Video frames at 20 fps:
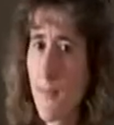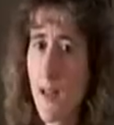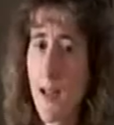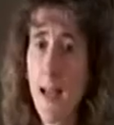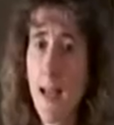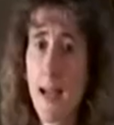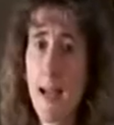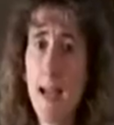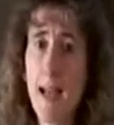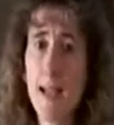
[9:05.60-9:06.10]

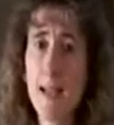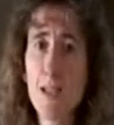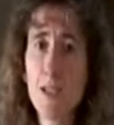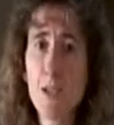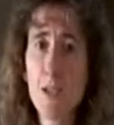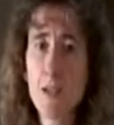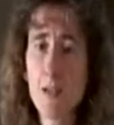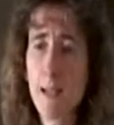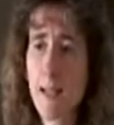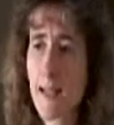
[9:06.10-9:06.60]
And I asked
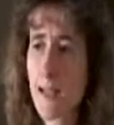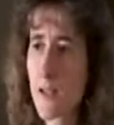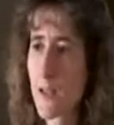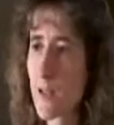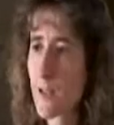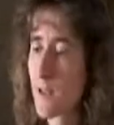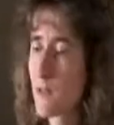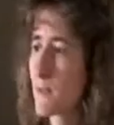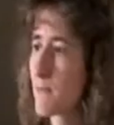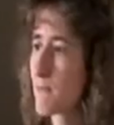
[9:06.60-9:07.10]
her
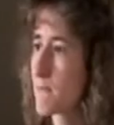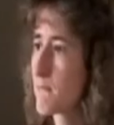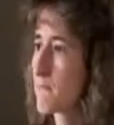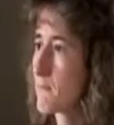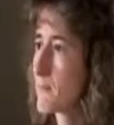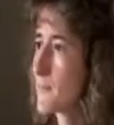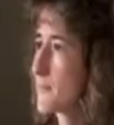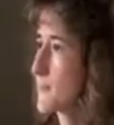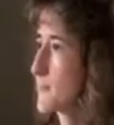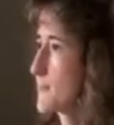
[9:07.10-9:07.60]
later,
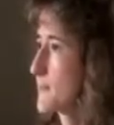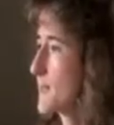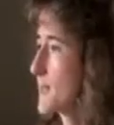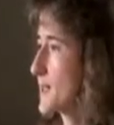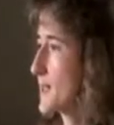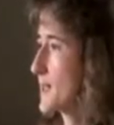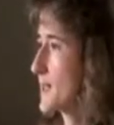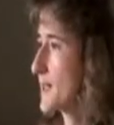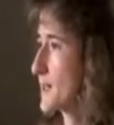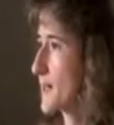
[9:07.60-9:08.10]

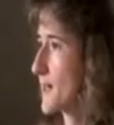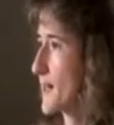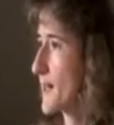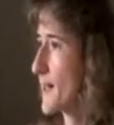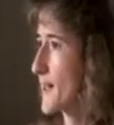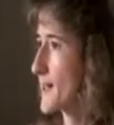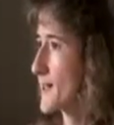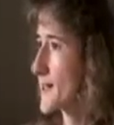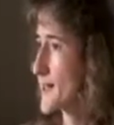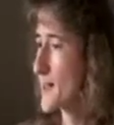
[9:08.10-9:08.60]
did the
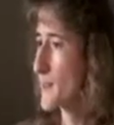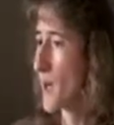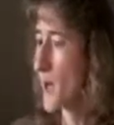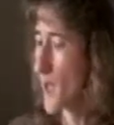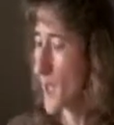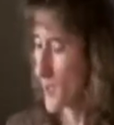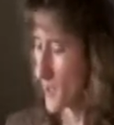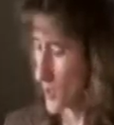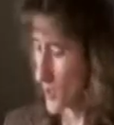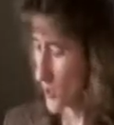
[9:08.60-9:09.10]
cayenne seem
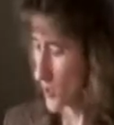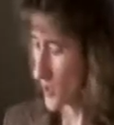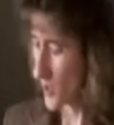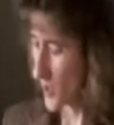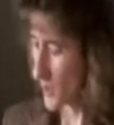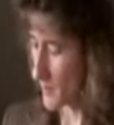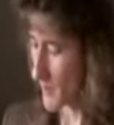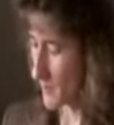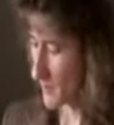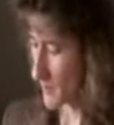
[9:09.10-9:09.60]
hot? Because she
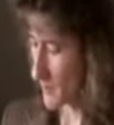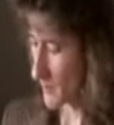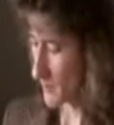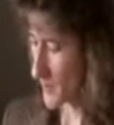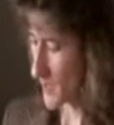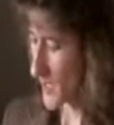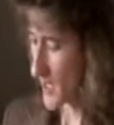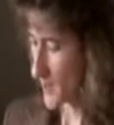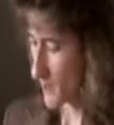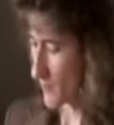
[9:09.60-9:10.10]
got about a
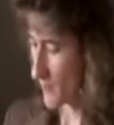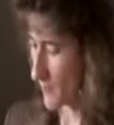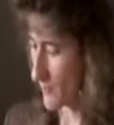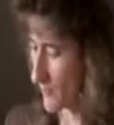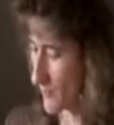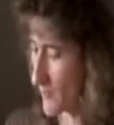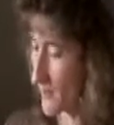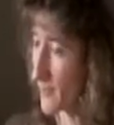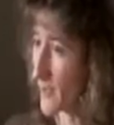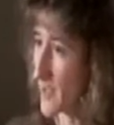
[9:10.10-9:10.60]

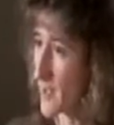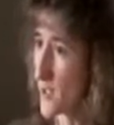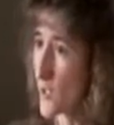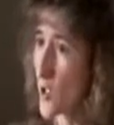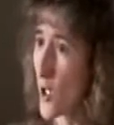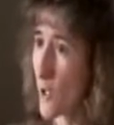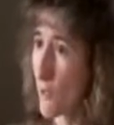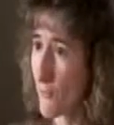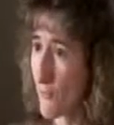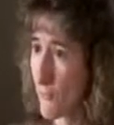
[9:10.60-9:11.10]
teaspoonful of this
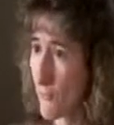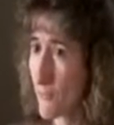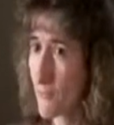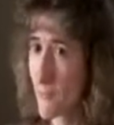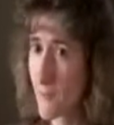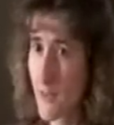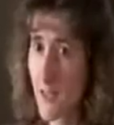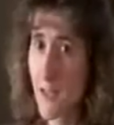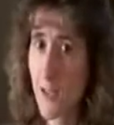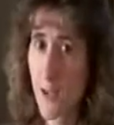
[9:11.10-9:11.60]
stuff
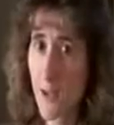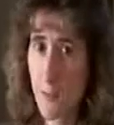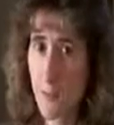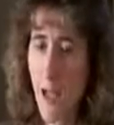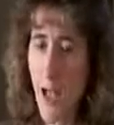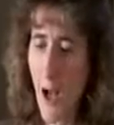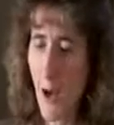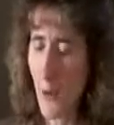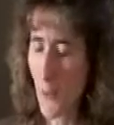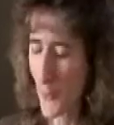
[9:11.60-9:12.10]
in her
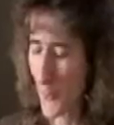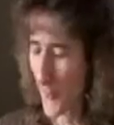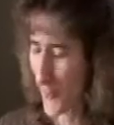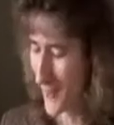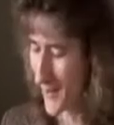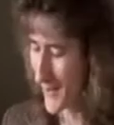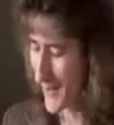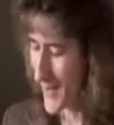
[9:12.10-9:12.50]
mouth.